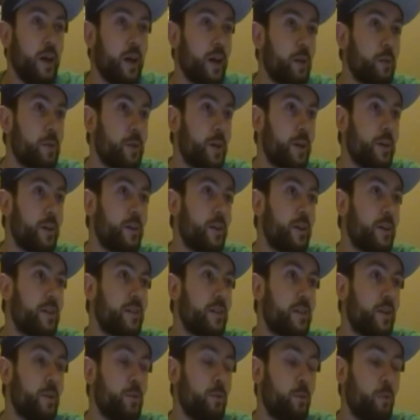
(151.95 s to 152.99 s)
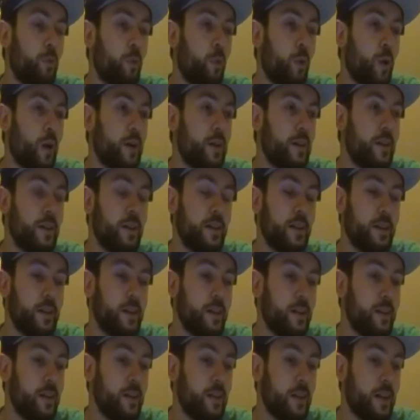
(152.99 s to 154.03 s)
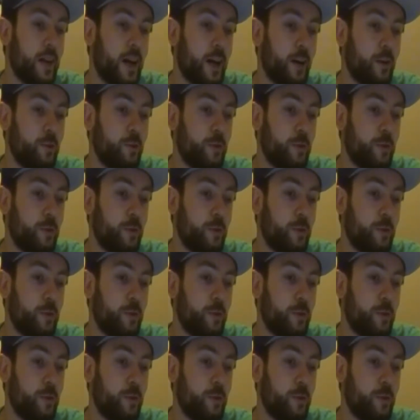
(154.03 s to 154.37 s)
I'm curious on what... How